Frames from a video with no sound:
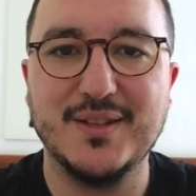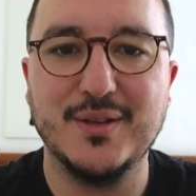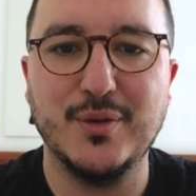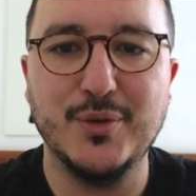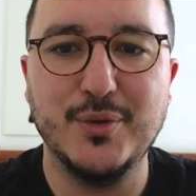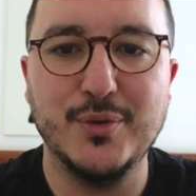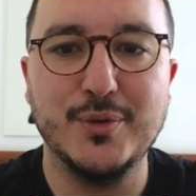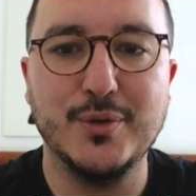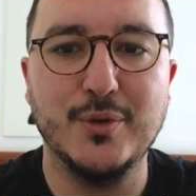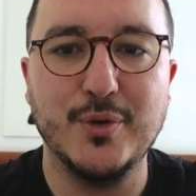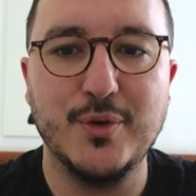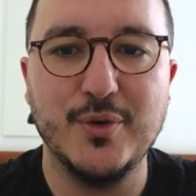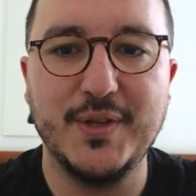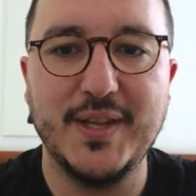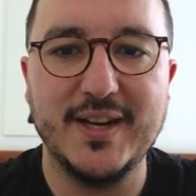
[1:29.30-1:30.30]

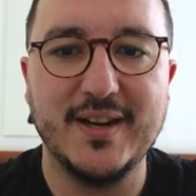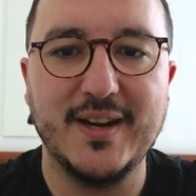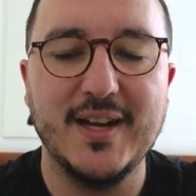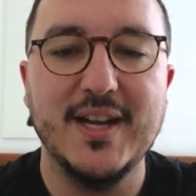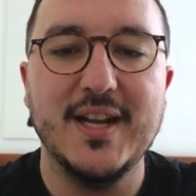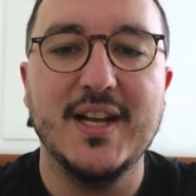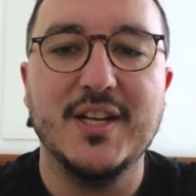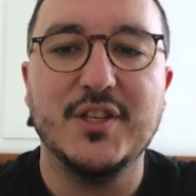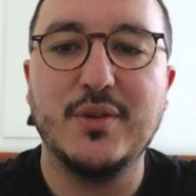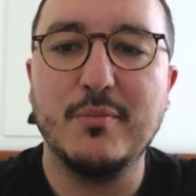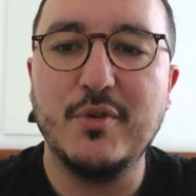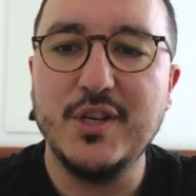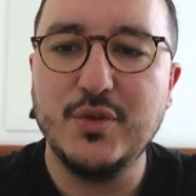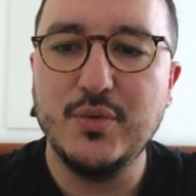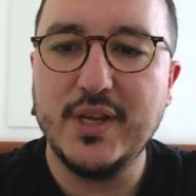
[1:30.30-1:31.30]
logo there. So I'm
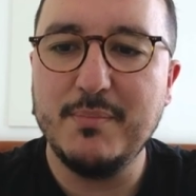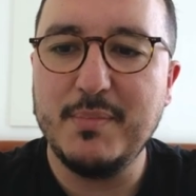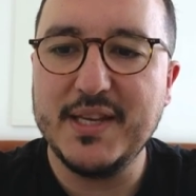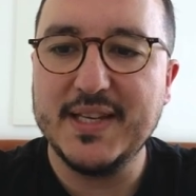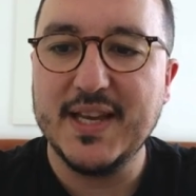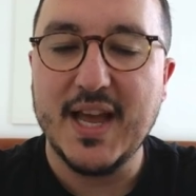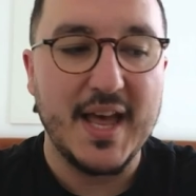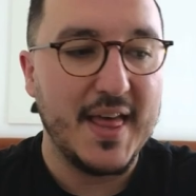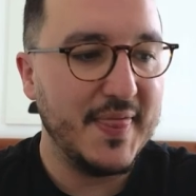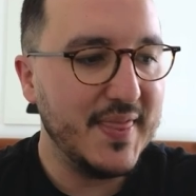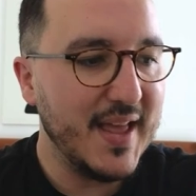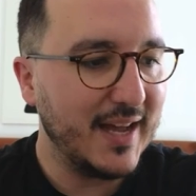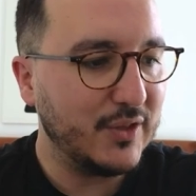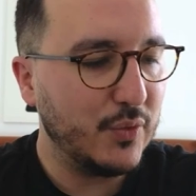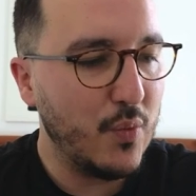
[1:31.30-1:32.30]
going to keep it
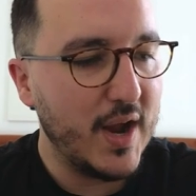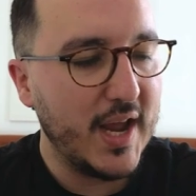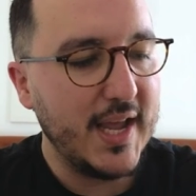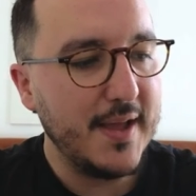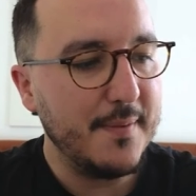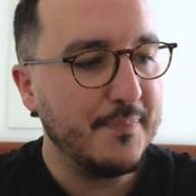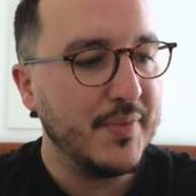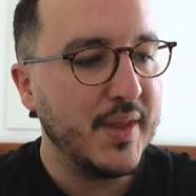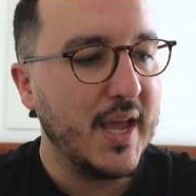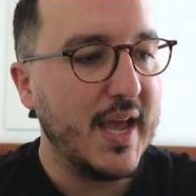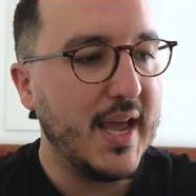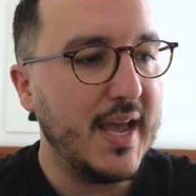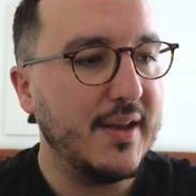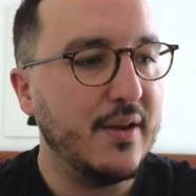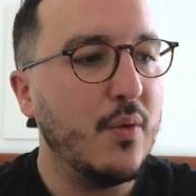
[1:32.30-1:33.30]
that way.
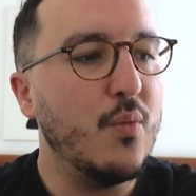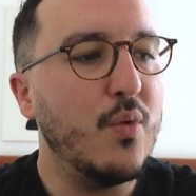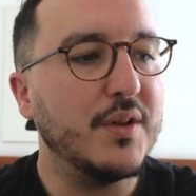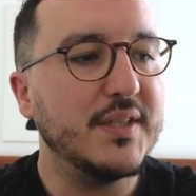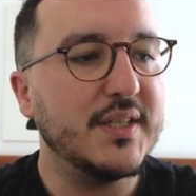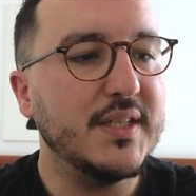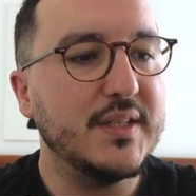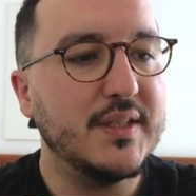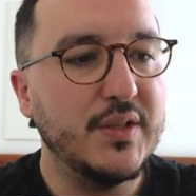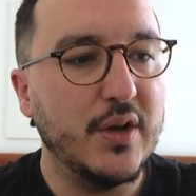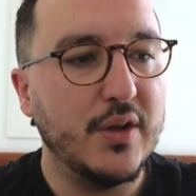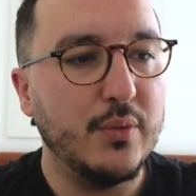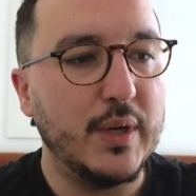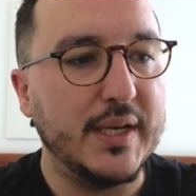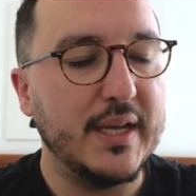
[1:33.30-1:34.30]
And once it's
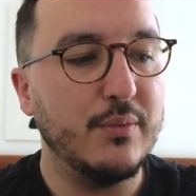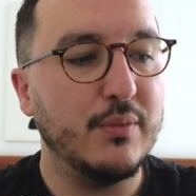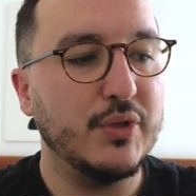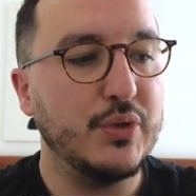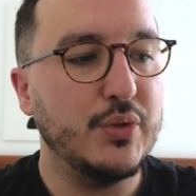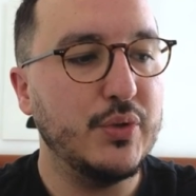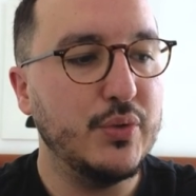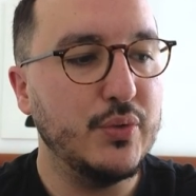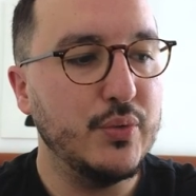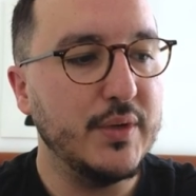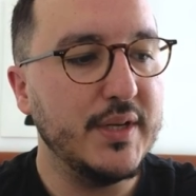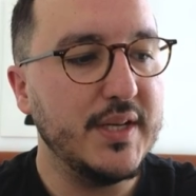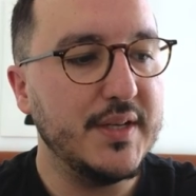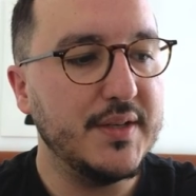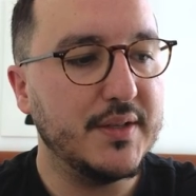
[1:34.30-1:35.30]
done, what I want to do
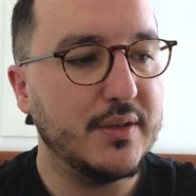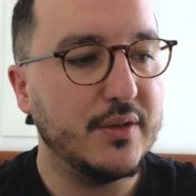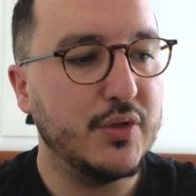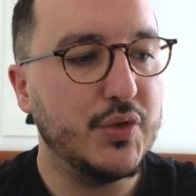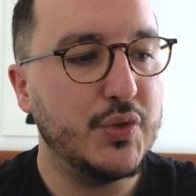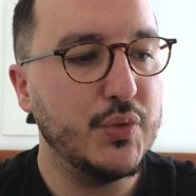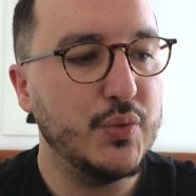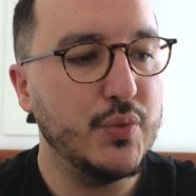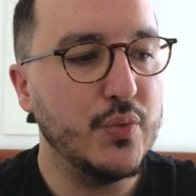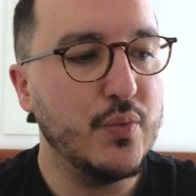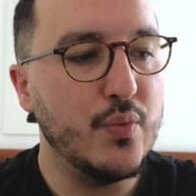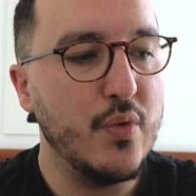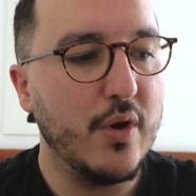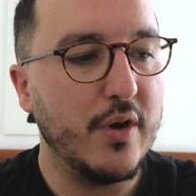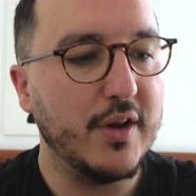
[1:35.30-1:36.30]
is to
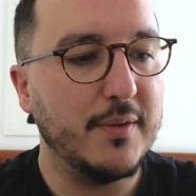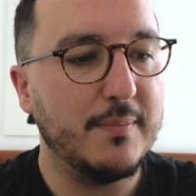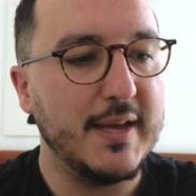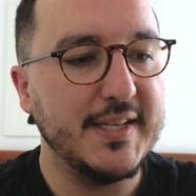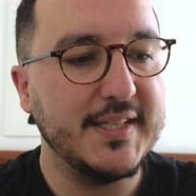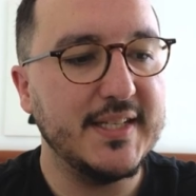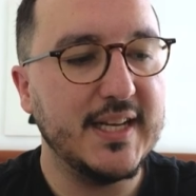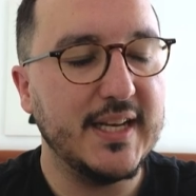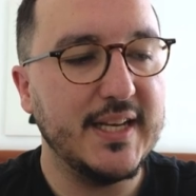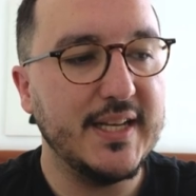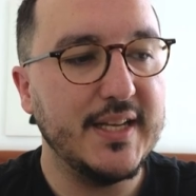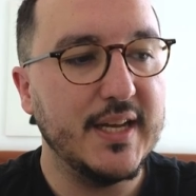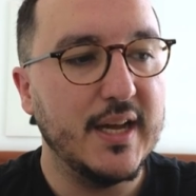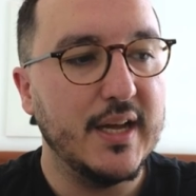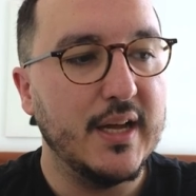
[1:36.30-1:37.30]
work
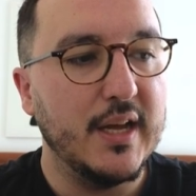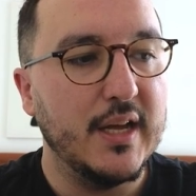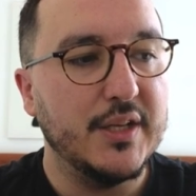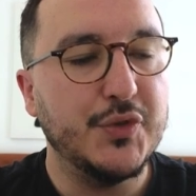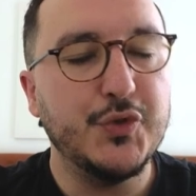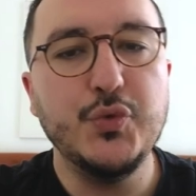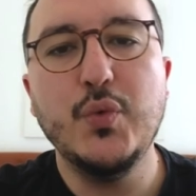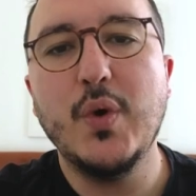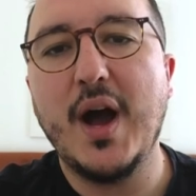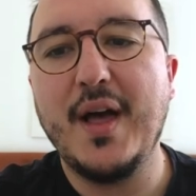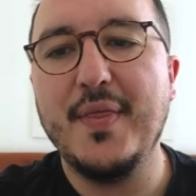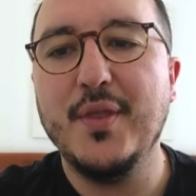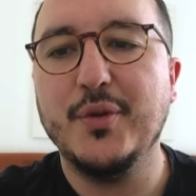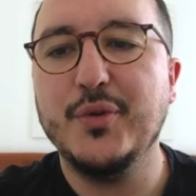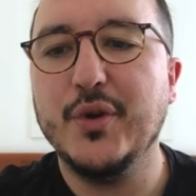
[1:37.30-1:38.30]
basically to
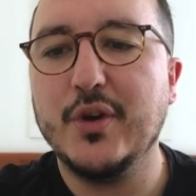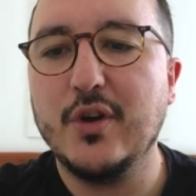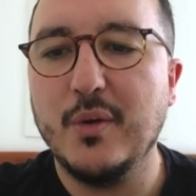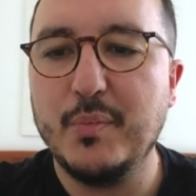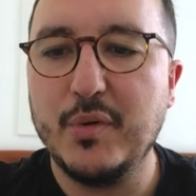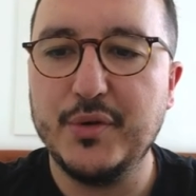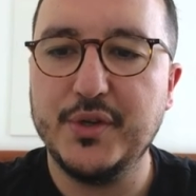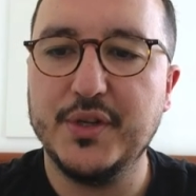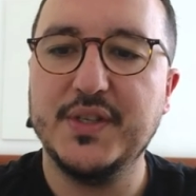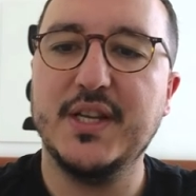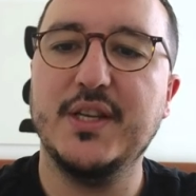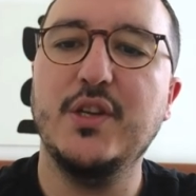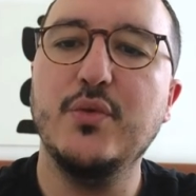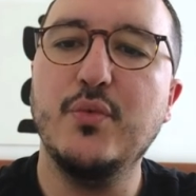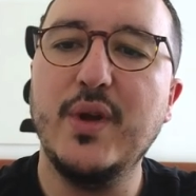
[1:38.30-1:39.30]
another component,
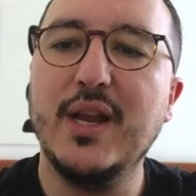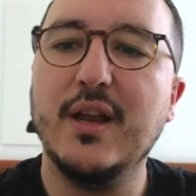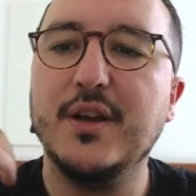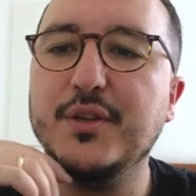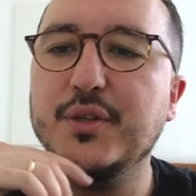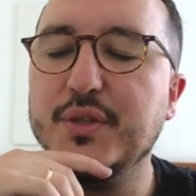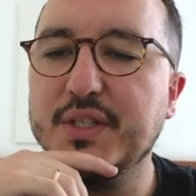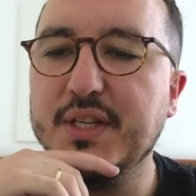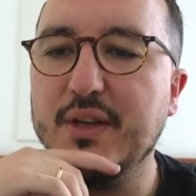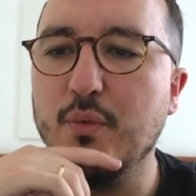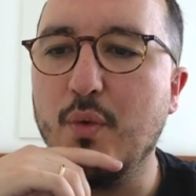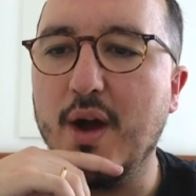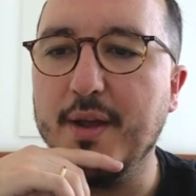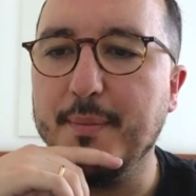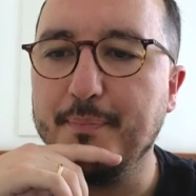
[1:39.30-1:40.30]
and you will
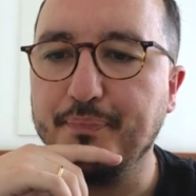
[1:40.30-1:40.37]
understand why.